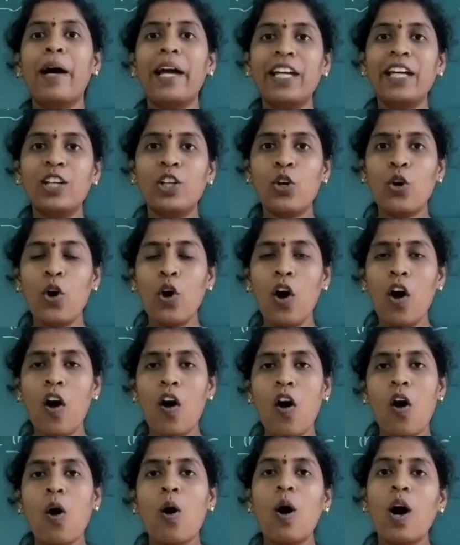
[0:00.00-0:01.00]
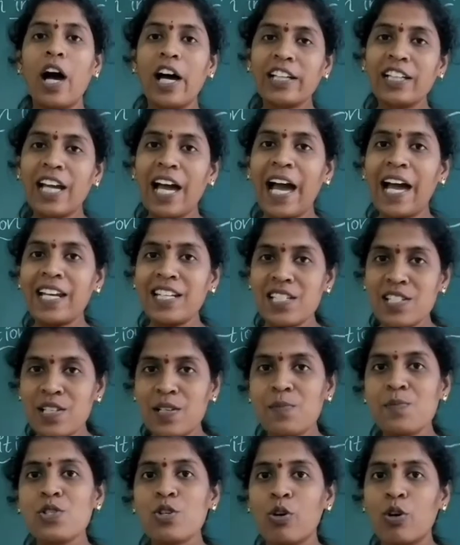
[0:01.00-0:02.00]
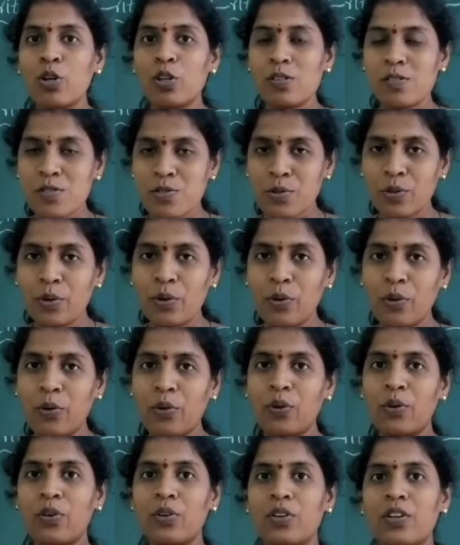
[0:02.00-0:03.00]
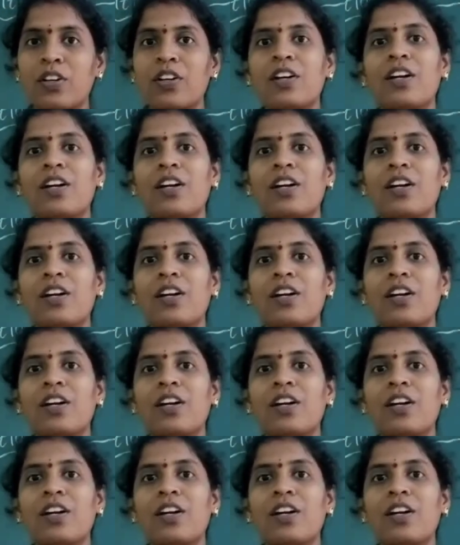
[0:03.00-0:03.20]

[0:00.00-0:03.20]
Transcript: microorganisms also.